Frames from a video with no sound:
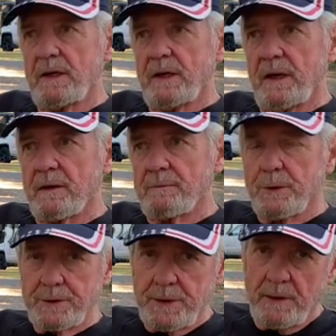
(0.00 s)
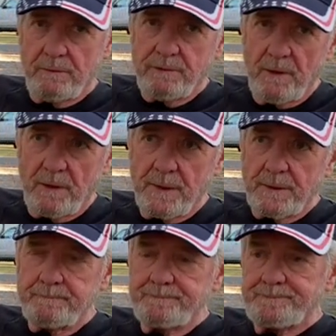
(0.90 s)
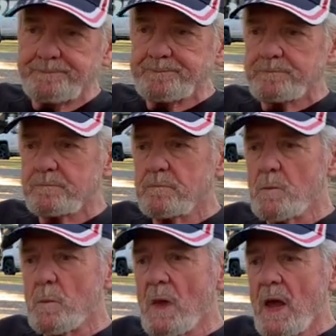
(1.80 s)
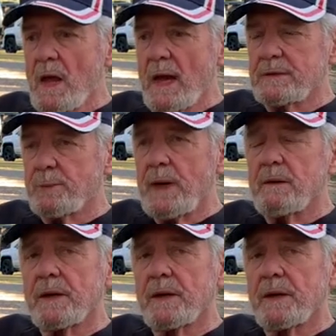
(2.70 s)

here in Bushnell, Florida. As well,